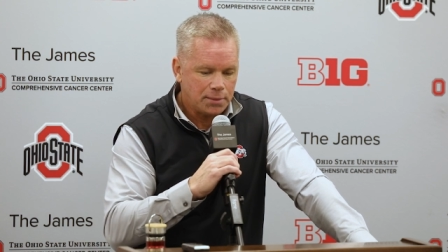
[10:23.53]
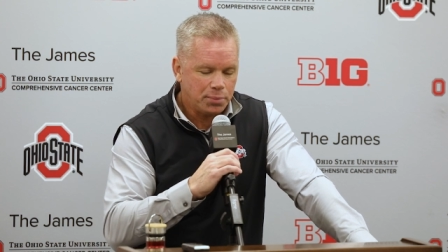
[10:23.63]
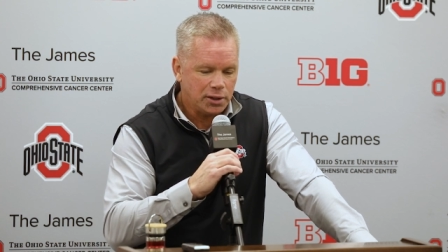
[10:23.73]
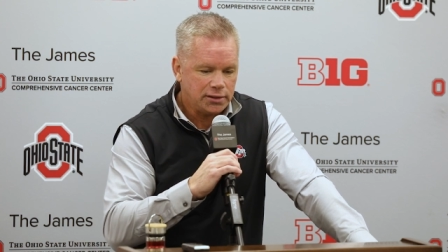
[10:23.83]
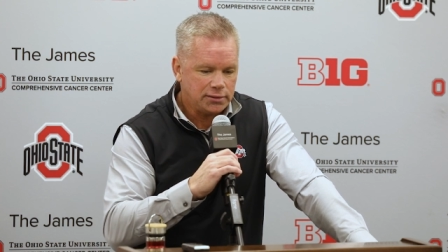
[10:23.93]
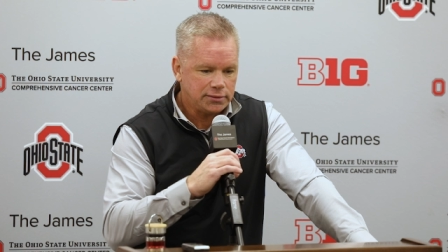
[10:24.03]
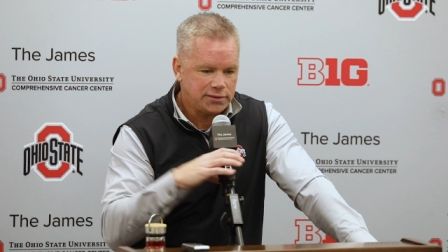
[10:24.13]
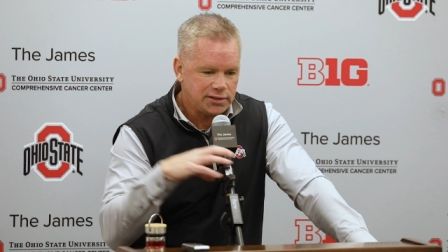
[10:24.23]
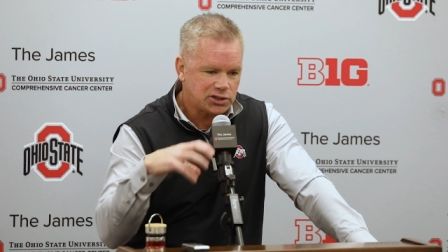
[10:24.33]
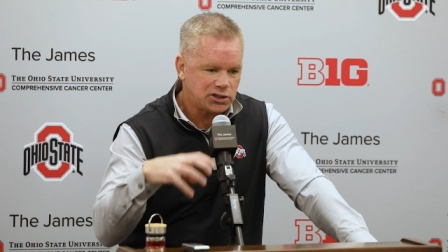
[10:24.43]
But
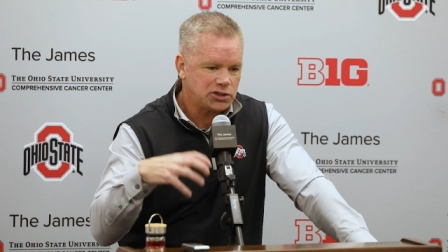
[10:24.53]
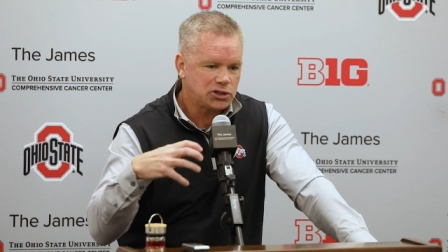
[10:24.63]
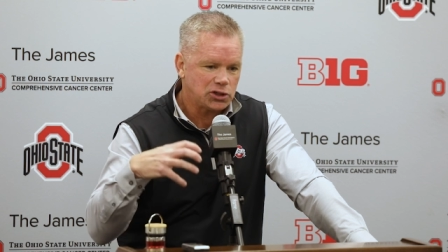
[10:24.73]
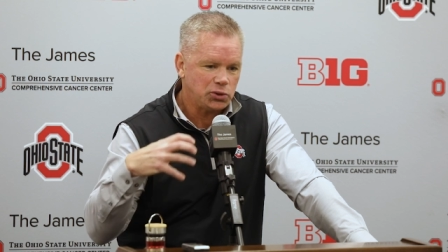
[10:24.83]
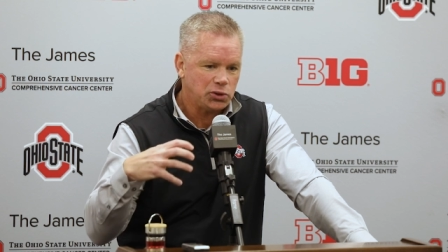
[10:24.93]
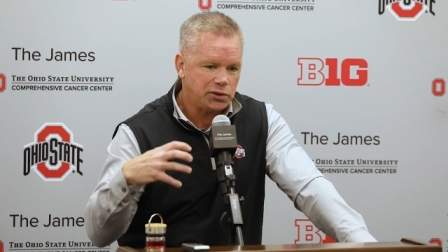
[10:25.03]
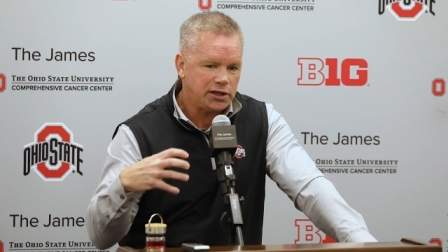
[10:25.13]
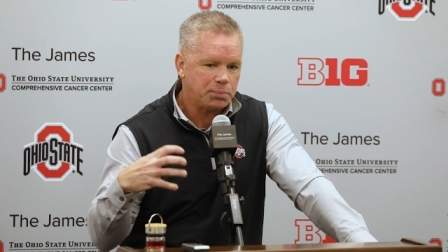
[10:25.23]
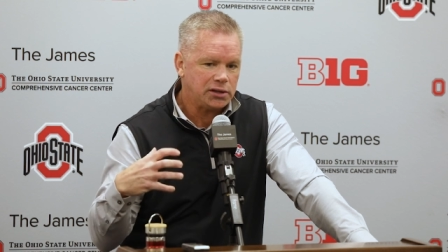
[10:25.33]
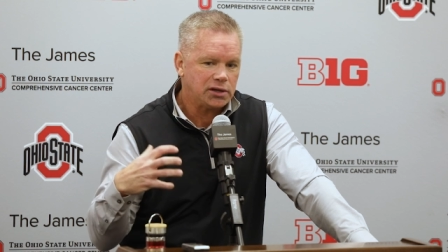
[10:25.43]
this is so
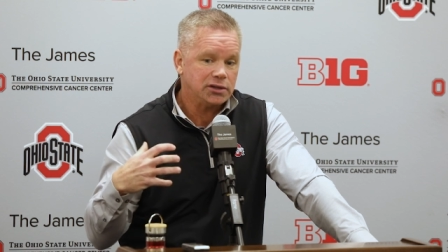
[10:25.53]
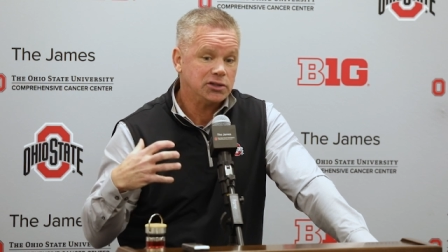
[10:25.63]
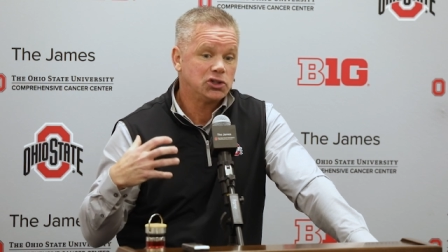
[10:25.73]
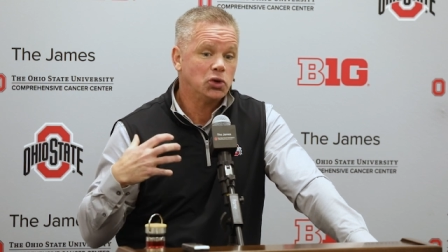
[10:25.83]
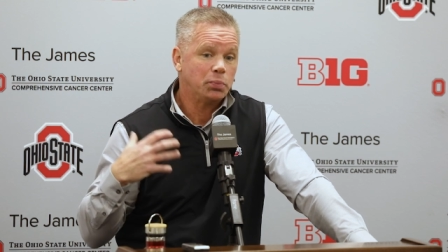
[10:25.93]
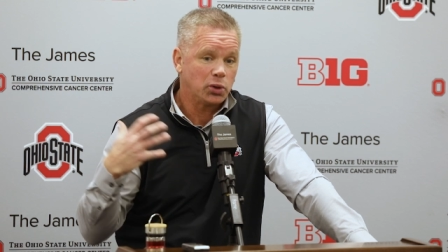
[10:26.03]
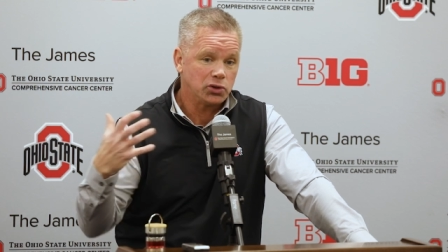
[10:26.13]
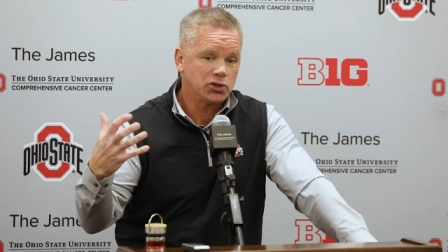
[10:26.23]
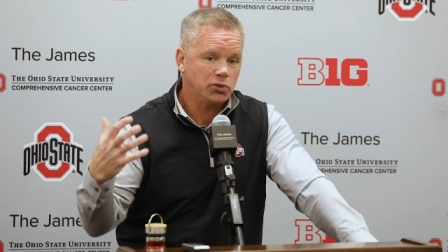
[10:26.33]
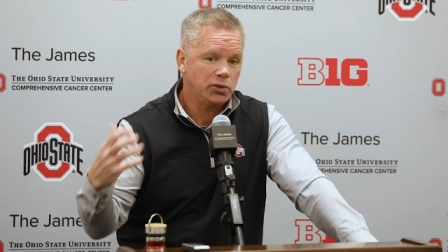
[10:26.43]
unique because it's so
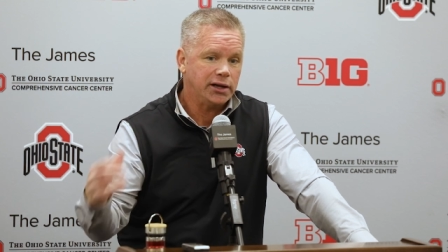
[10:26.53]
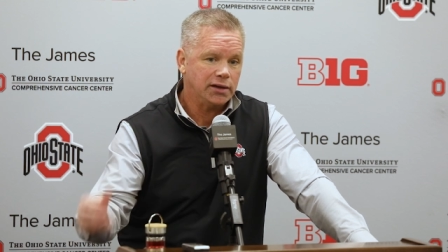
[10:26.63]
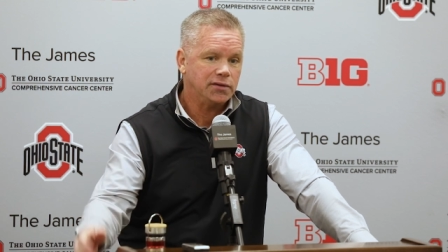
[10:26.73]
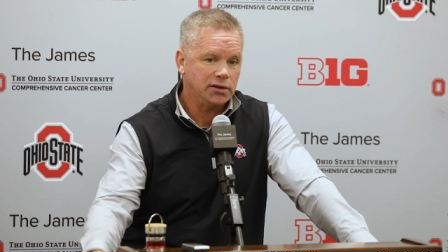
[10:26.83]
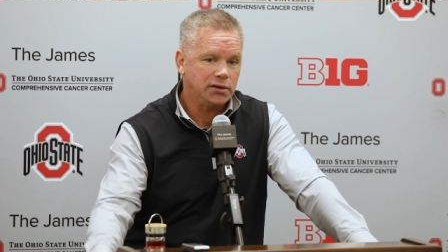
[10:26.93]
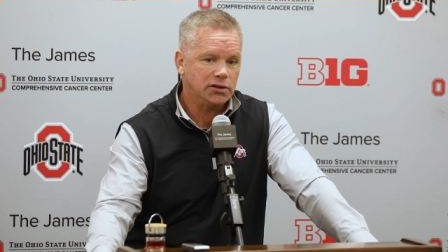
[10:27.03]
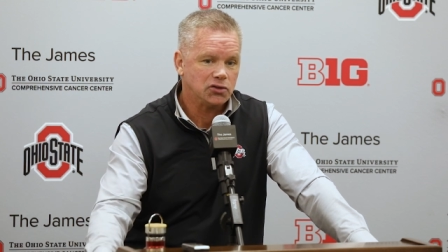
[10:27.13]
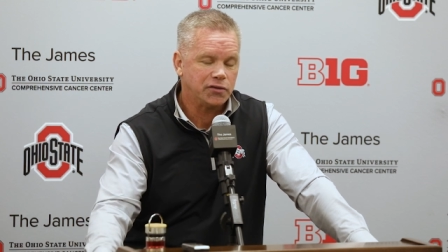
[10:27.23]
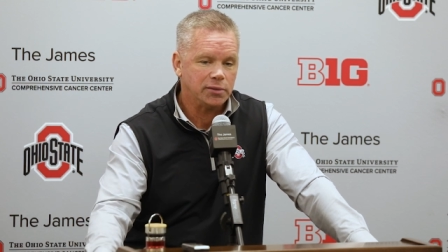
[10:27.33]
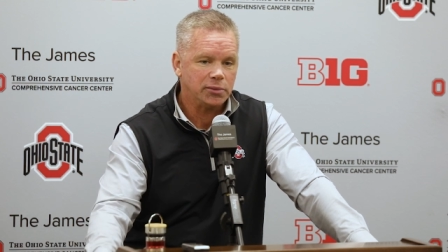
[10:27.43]
personal to Anthony and his
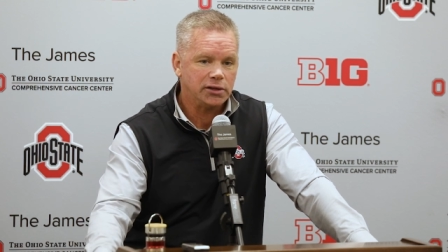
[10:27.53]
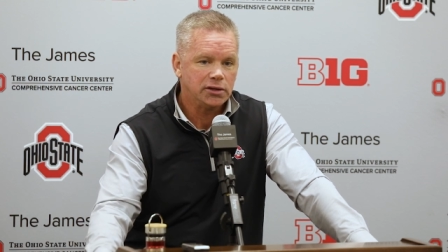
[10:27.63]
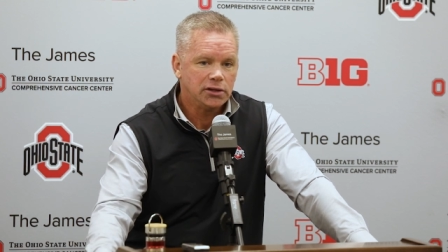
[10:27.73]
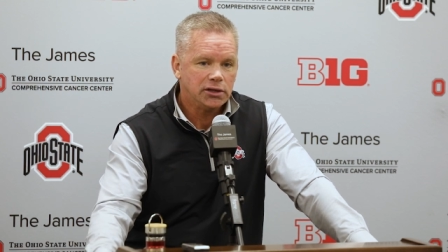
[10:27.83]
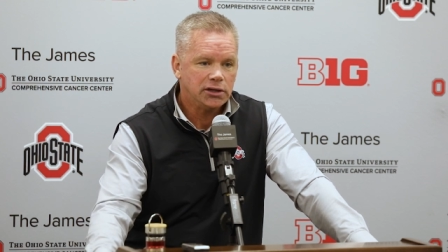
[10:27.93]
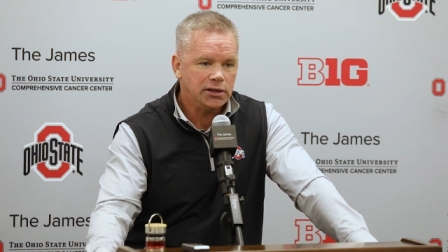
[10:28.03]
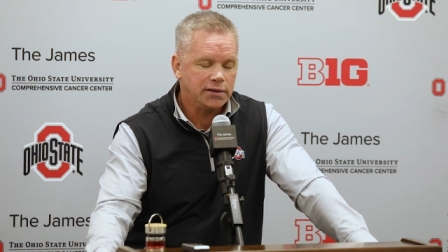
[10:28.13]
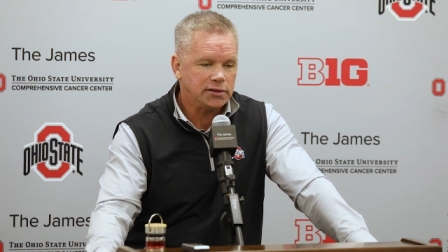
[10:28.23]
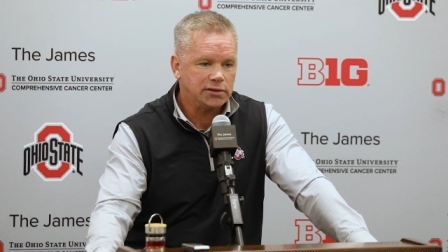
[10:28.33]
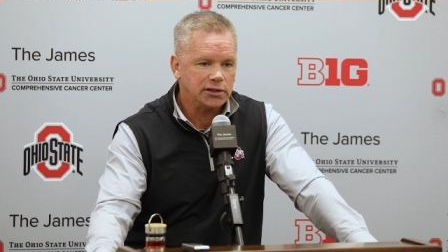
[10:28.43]
family, and I
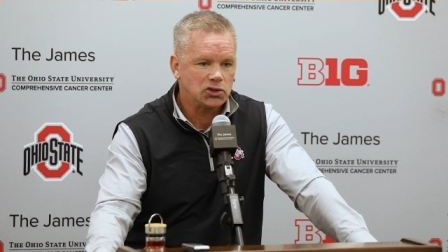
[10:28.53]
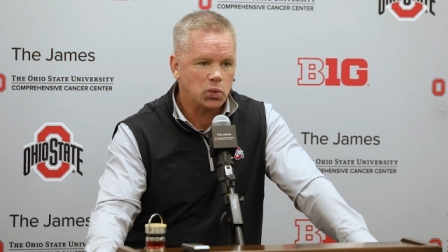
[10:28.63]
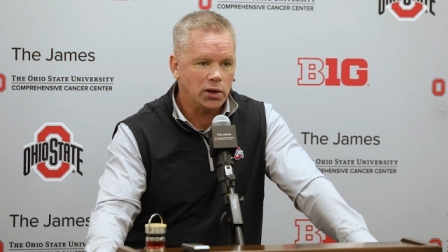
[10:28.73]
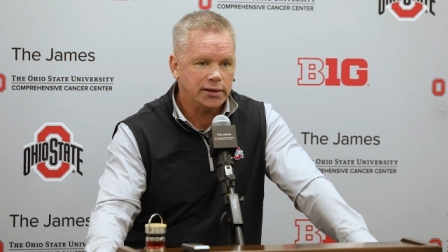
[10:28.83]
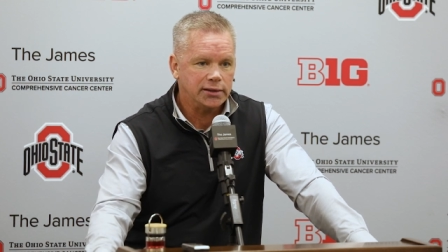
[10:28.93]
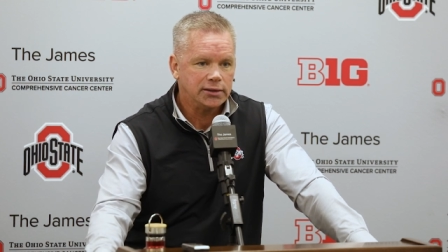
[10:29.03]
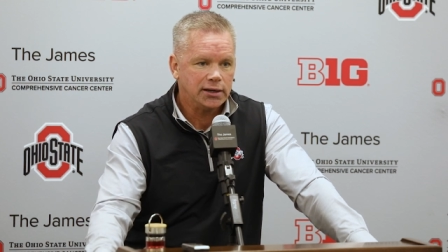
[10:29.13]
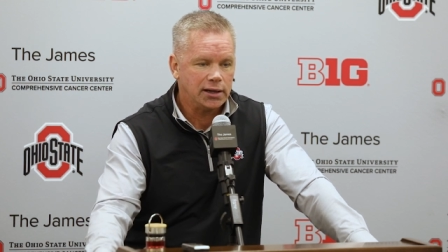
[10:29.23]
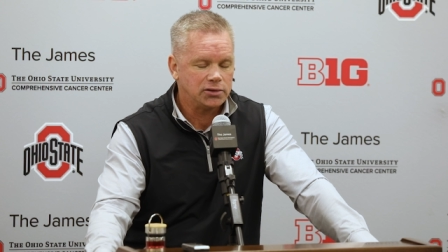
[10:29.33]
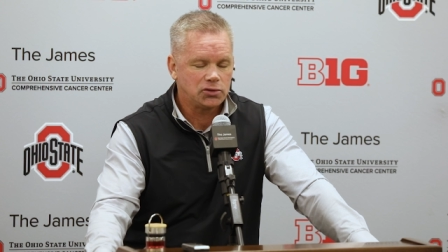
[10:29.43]
think that's why
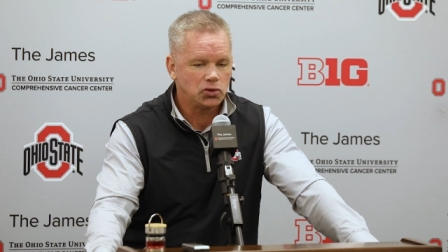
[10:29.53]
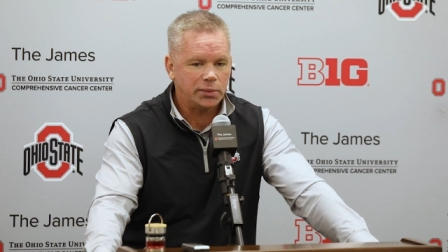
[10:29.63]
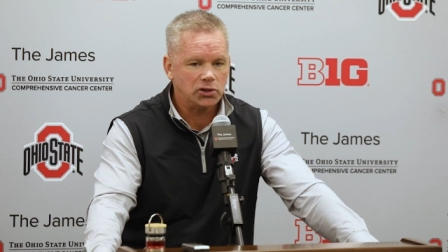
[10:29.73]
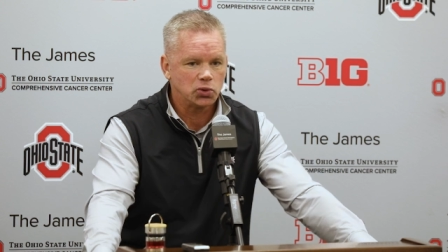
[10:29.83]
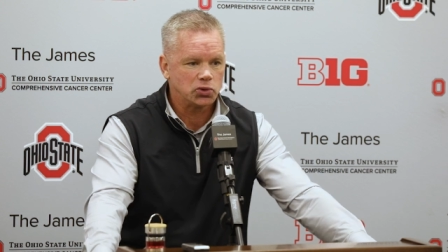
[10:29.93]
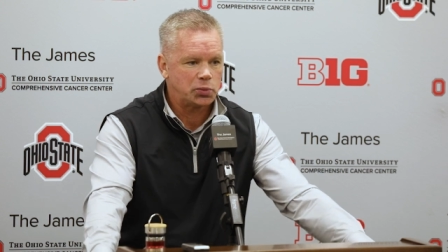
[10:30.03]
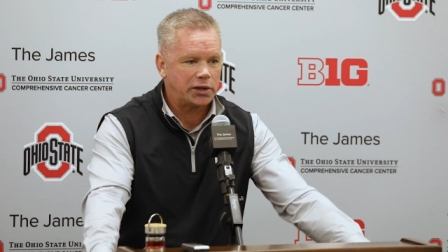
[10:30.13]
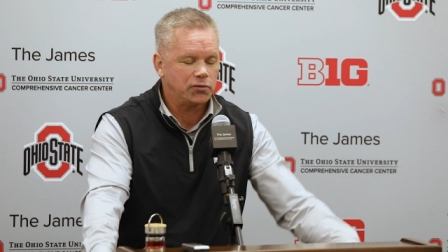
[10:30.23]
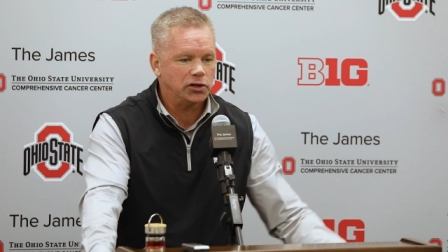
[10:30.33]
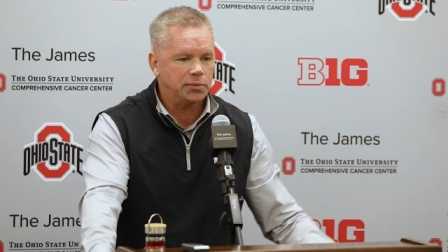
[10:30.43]
I got tremendous
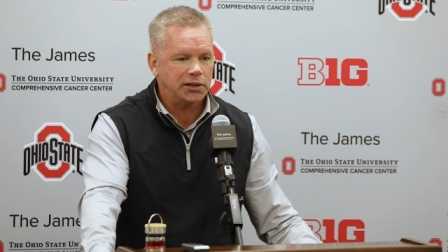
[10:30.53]
respect for him.